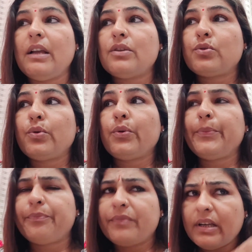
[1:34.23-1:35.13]

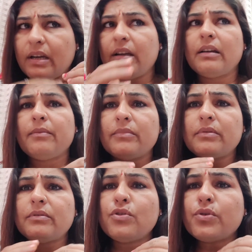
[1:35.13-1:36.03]
So
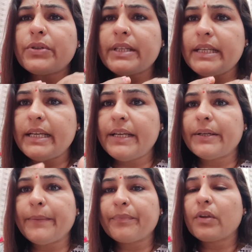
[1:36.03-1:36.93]
you should
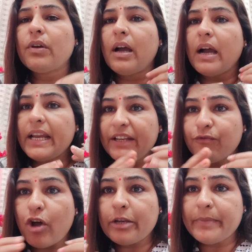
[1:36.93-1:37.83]
create an
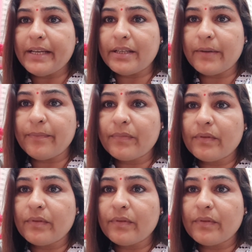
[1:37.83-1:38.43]
environment,